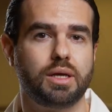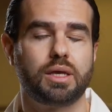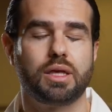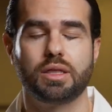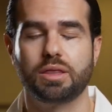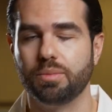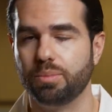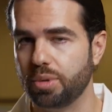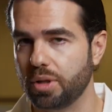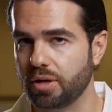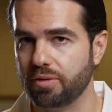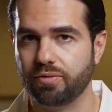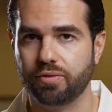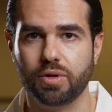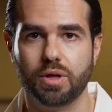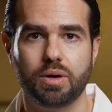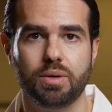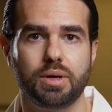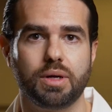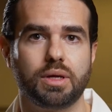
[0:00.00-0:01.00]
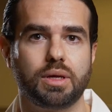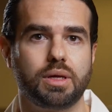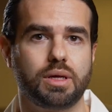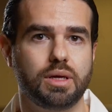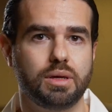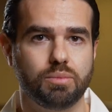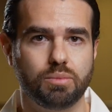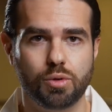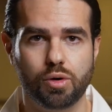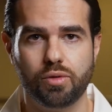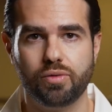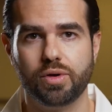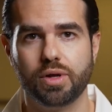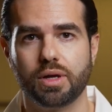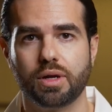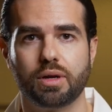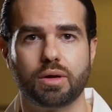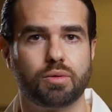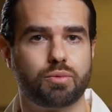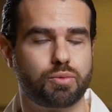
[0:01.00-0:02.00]
get the blood flowing, get
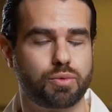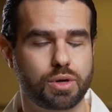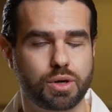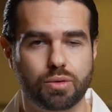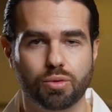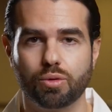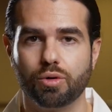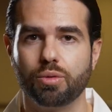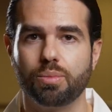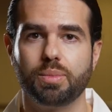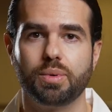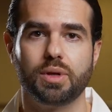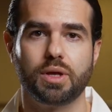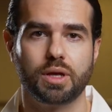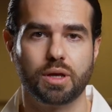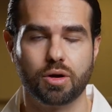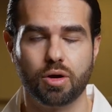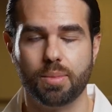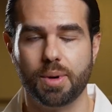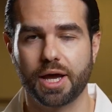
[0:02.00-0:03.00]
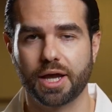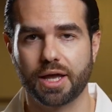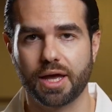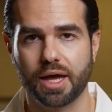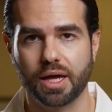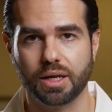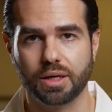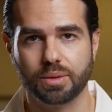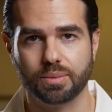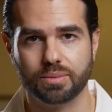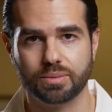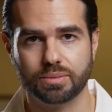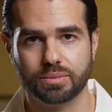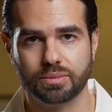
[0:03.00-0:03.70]
moving, regroup, and go back at it.